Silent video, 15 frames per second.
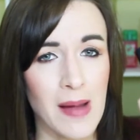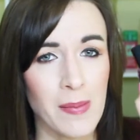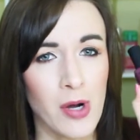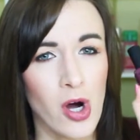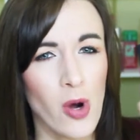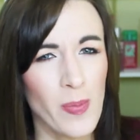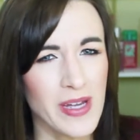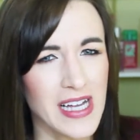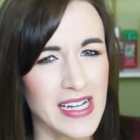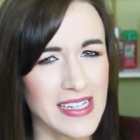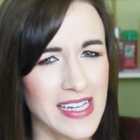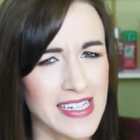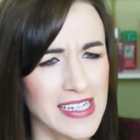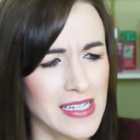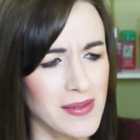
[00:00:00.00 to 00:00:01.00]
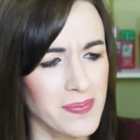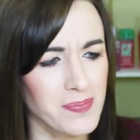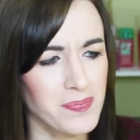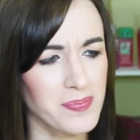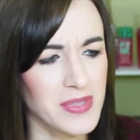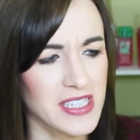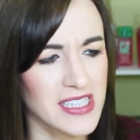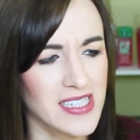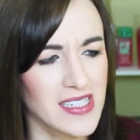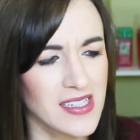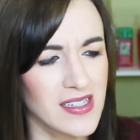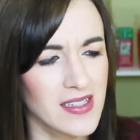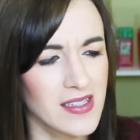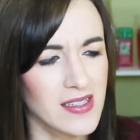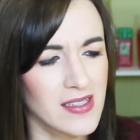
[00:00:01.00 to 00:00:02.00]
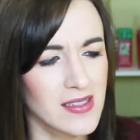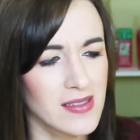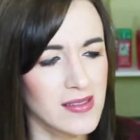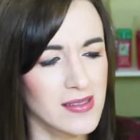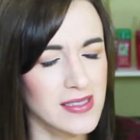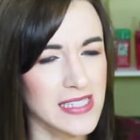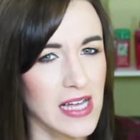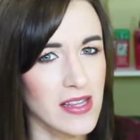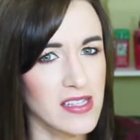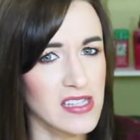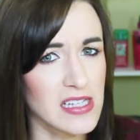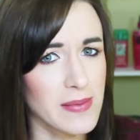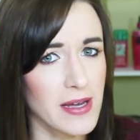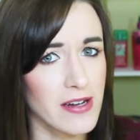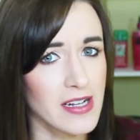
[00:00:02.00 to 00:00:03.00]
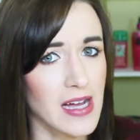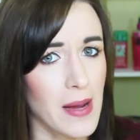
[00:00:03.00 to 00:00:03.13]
I'm hoping I like it, because now that I think about it,